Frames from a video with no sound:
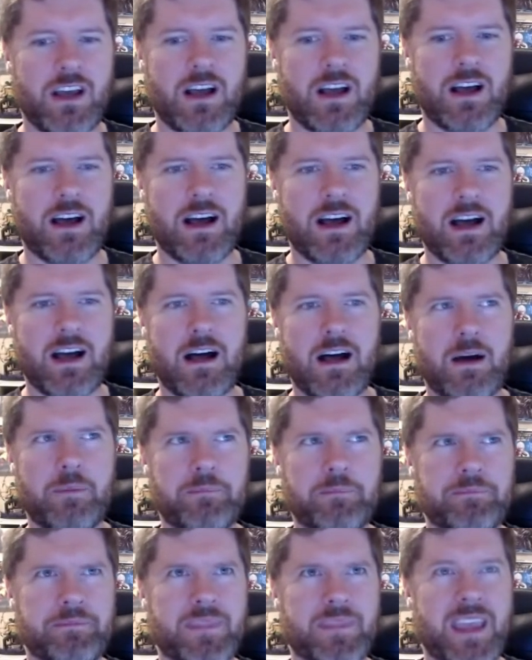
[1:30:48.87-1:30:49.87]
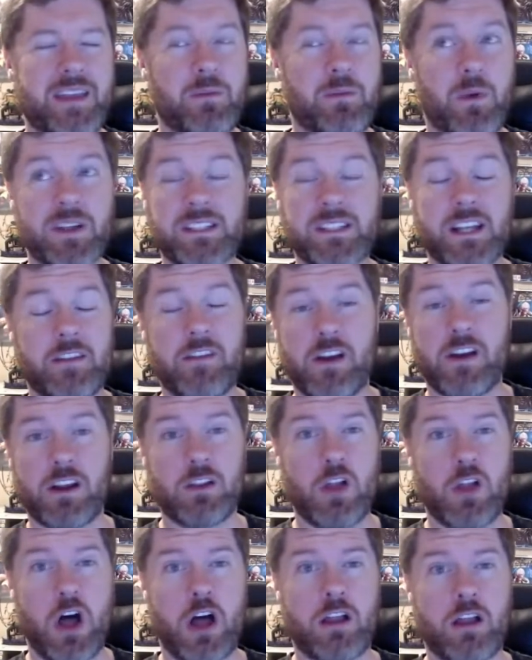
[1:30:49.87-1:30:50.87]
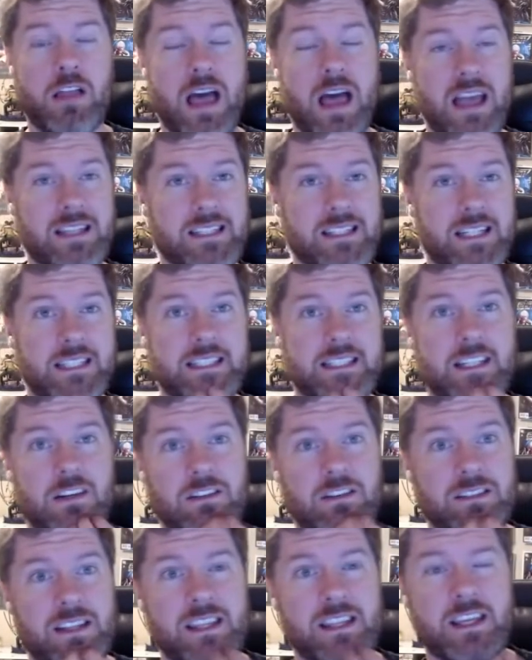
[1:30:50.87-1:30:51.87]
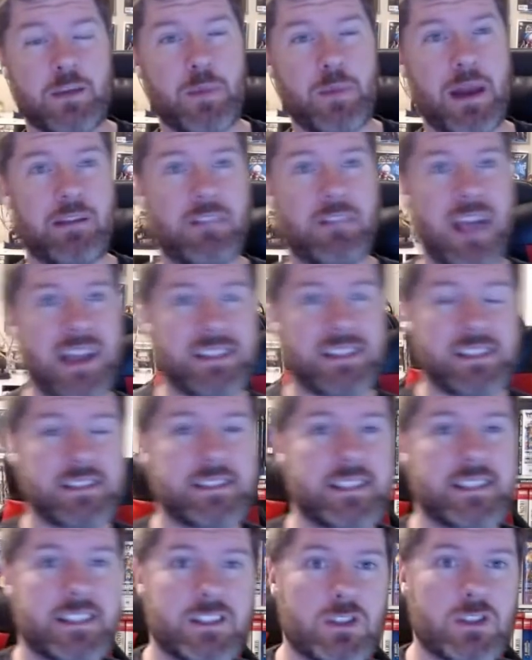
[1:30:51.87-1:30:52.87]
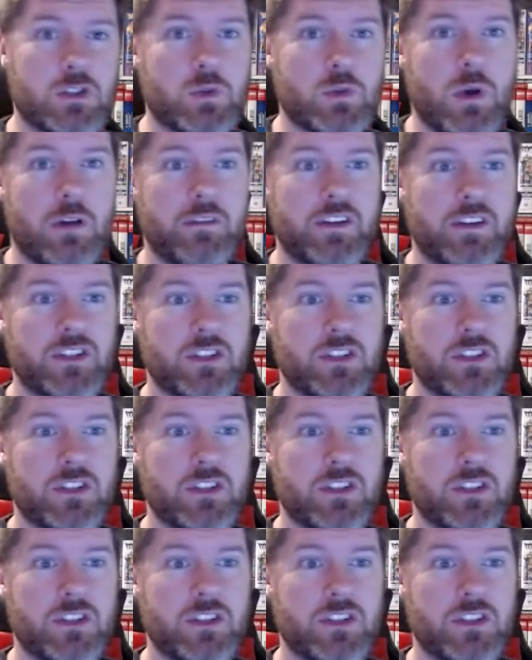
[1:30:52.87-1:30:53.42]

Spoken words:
It wasn't a very long lasting series. I think it might have lasted 6 or 12 issues.